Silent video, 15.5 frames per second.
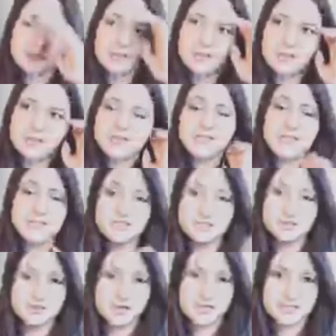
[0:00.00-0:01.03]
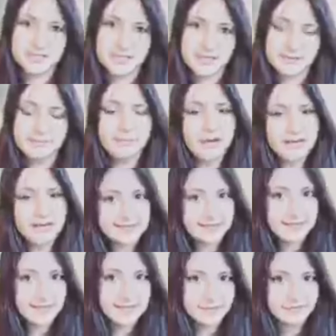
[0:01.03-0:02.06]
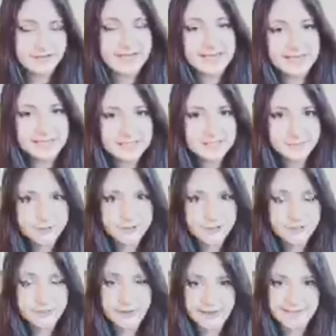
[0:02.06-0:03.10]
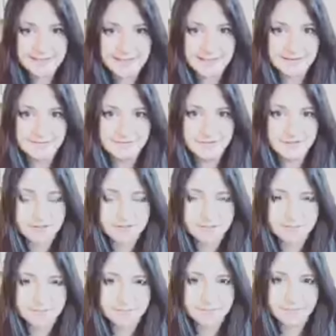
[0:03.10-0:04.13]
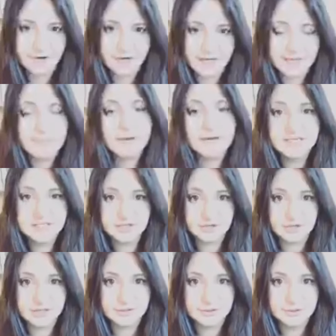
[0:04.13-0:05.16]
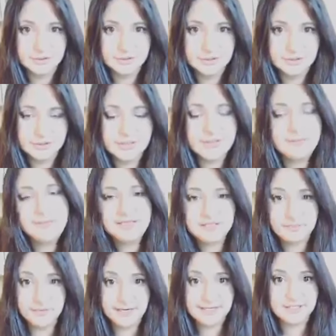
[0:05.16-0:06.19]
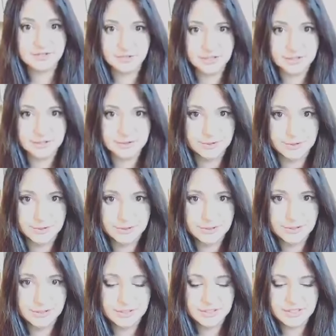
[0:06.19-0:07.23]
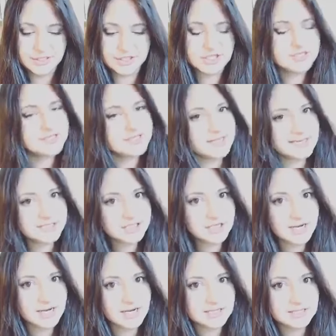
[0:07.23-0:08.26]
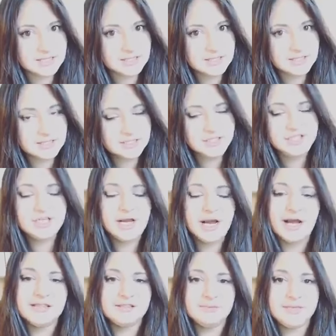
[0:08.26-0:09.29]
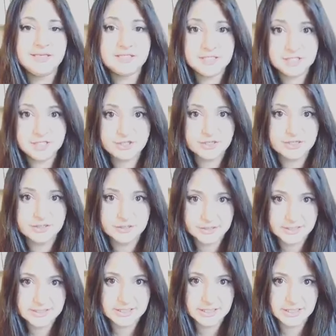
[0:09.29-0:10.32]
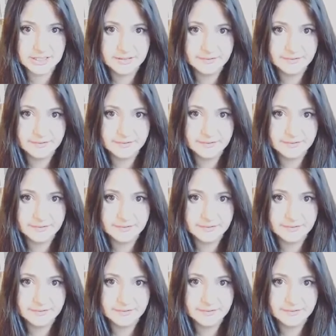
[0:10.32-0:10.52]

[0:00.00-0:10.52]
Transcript: this is crazy. Mein Kampf, Hitler's book, Mein Kampf, right? My struggle. It means my struggle. It's just like jihad. Jihad means struggle, doesn't it?